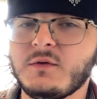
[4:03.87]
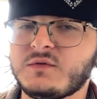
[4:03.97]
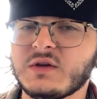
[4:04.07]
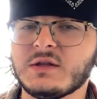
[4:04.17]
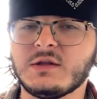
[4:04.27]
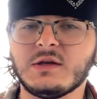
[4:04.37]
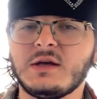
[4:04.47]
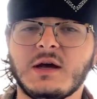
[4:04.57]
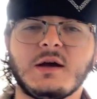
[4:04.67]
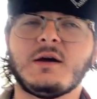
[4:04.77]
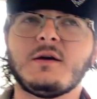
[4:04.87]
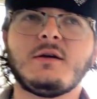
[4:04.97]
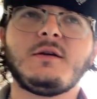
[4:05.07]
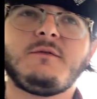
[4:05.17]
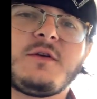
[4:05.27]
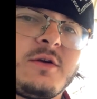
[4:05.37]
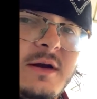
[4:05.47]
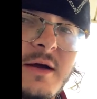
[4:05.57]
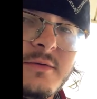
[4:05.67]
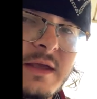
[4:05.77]
suddenly figured
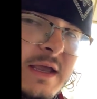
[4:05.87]
out the